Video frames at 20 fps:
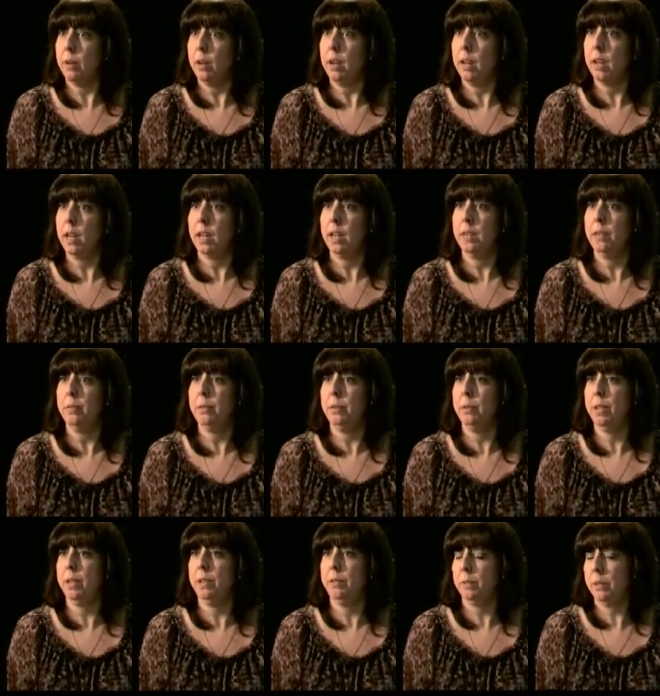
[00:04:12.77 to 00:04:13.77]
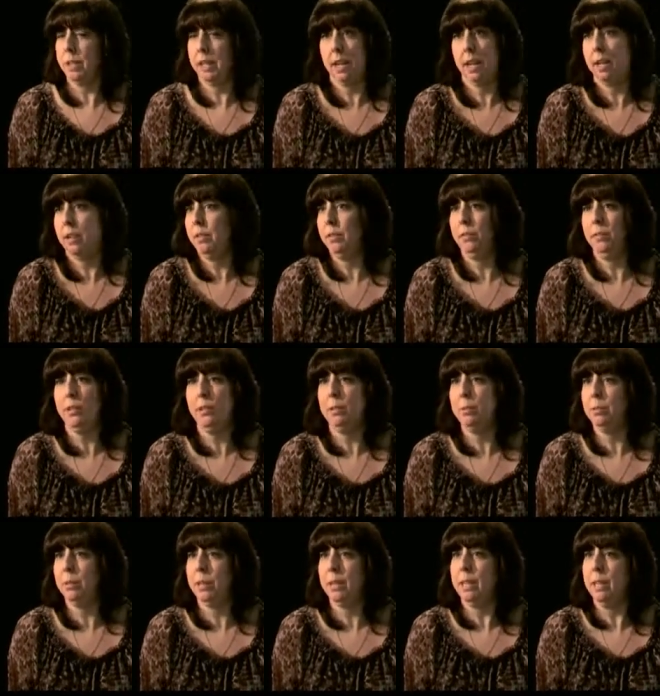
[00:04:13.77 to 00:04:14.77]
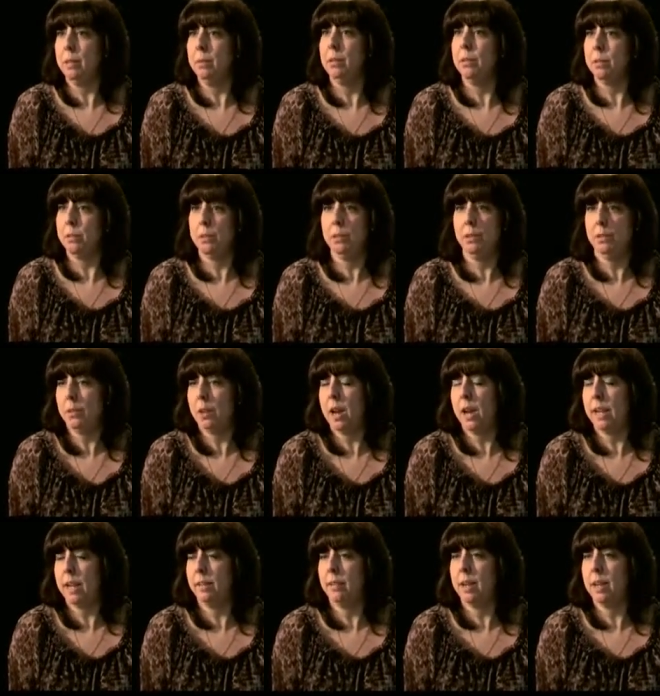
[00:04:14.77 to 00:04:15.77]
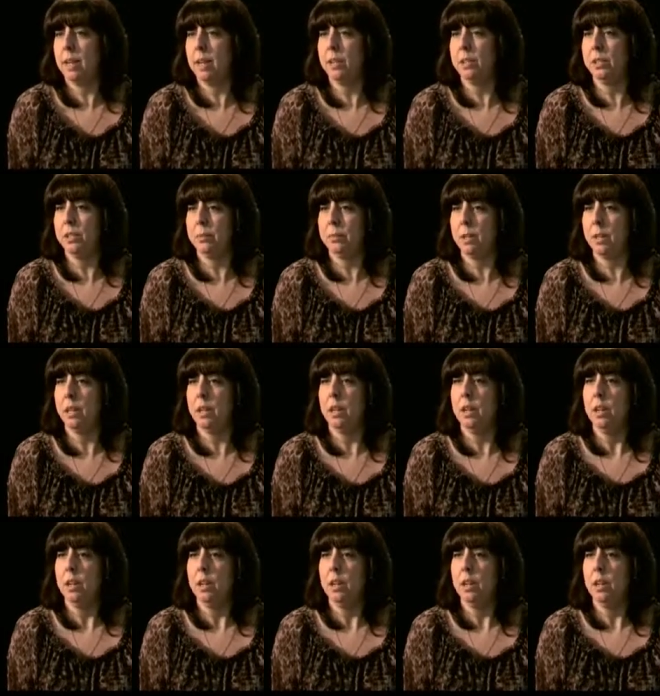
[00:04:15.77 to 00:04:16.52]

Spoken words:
And we thought he had the flu, but he was dying right next to me.